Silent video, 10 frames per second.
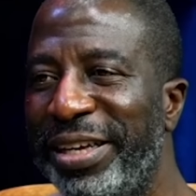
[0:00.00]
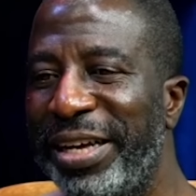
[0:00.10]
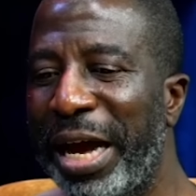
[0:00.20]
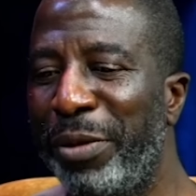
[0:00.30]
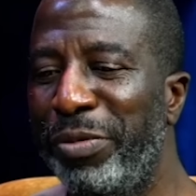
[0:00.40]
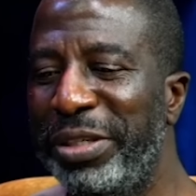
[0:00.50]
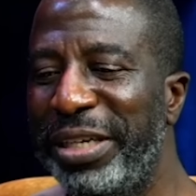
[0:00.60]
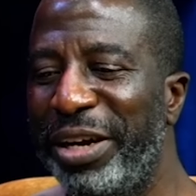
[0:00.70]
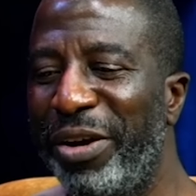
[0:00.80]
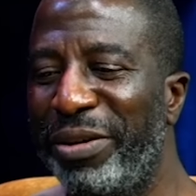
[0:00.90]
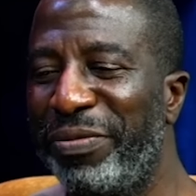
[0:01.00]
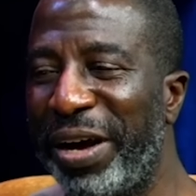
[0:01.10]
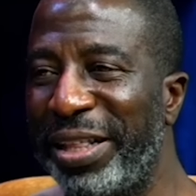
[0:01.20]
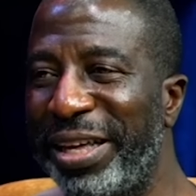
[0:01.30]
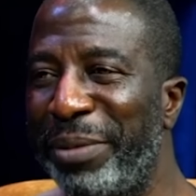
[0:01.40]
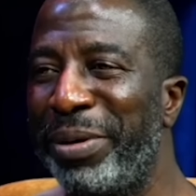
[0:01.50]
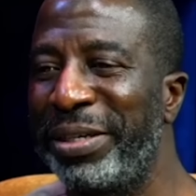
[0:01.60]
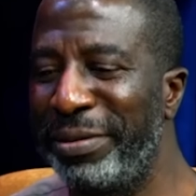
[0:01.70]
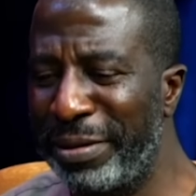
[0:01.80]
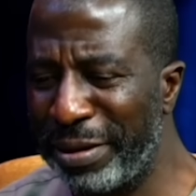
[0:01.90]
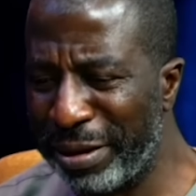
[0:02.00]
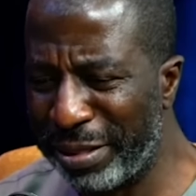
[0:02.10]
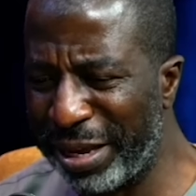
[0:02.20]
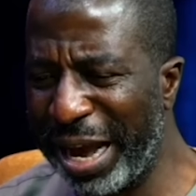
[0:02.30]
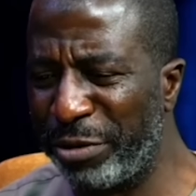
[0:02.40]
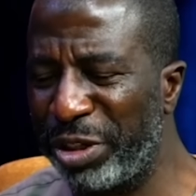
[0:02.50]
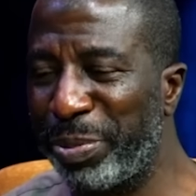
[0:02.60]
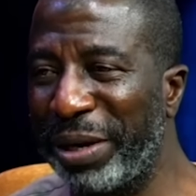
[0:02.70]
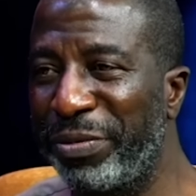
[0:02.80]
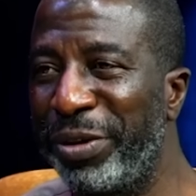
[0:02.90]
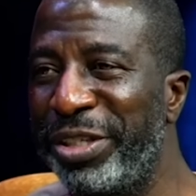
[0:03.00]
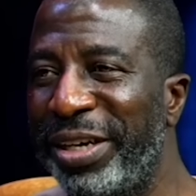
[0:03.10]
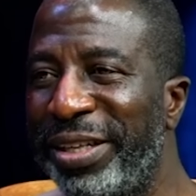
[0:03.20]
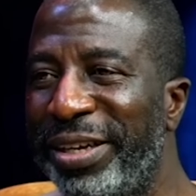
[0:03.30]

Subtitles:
I wouldn't say godfather, but they had respect for each other.